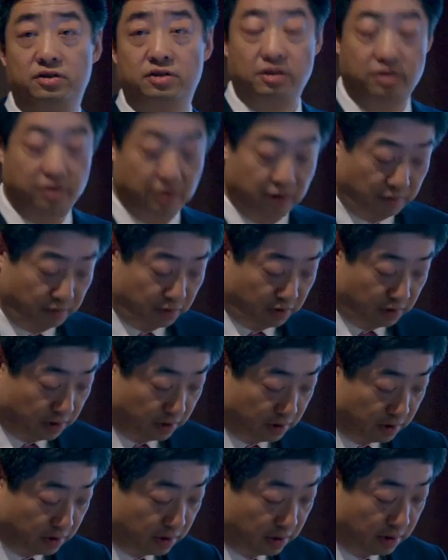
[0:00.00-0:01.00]
systems
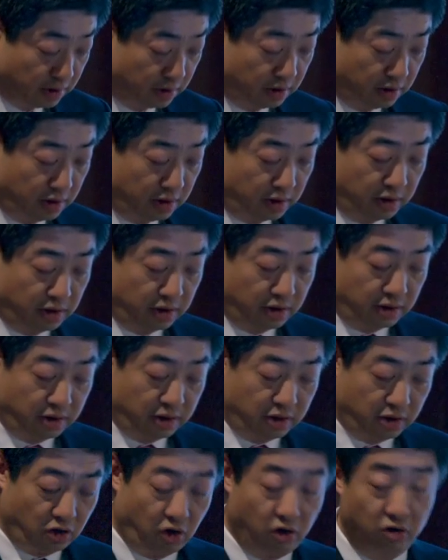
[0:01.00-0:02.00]

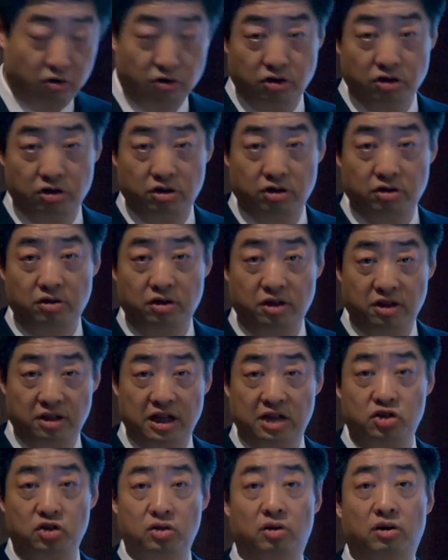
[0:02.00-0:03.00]
on the
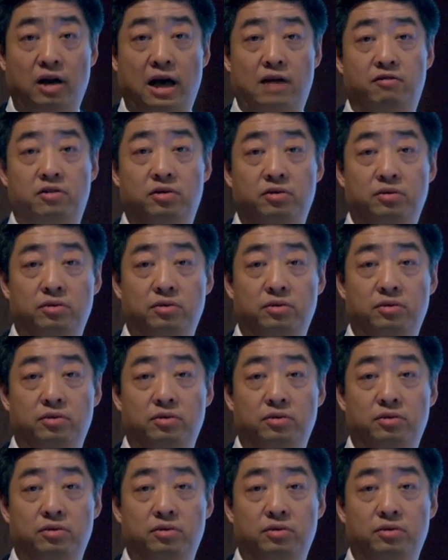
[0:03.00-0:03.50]
national level.